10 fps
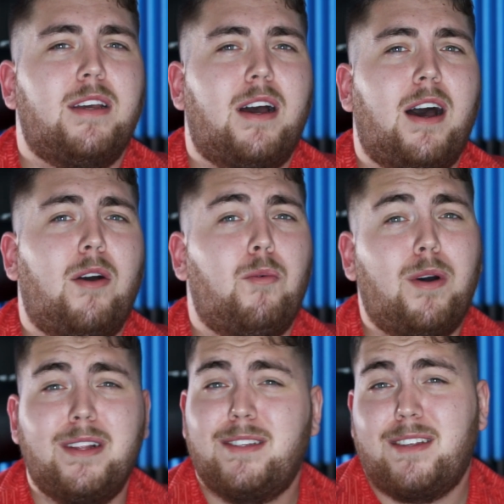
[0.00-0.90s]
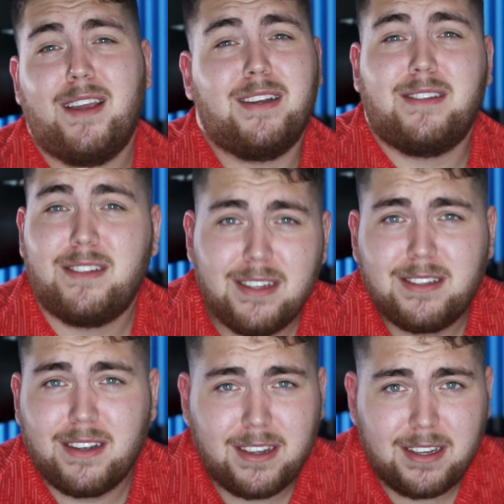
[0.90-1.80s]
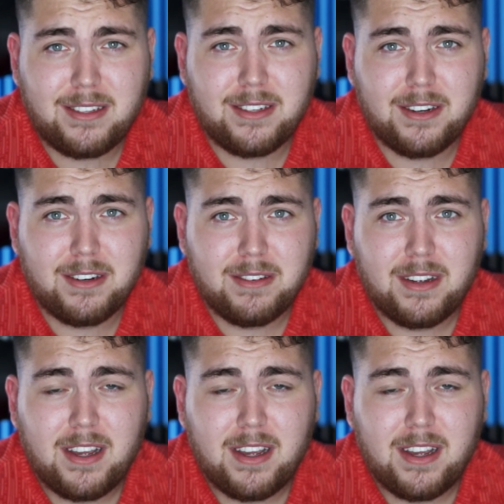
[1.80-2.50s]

one, stay consistent easier.